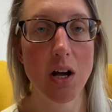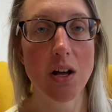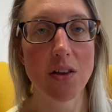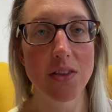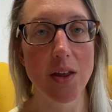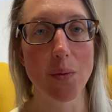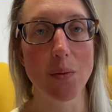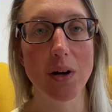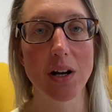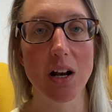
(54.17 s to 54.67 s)

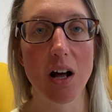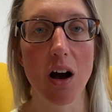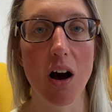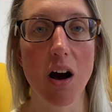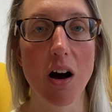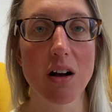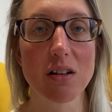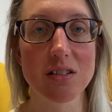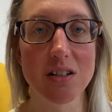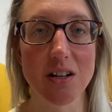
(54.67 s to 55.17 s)
Then we're going to
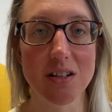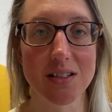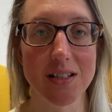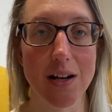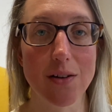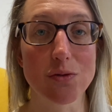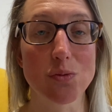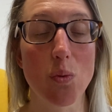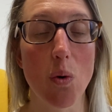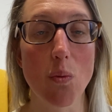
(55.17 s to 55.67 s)
ask
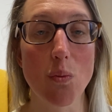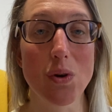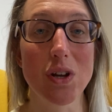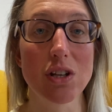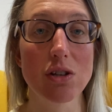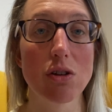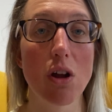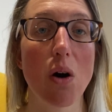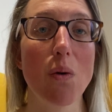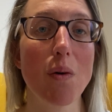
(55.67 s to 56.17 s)
ourselves what we
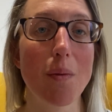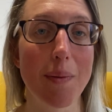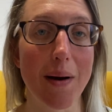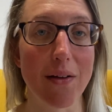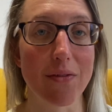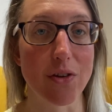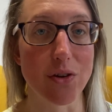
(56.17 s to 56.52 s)
know about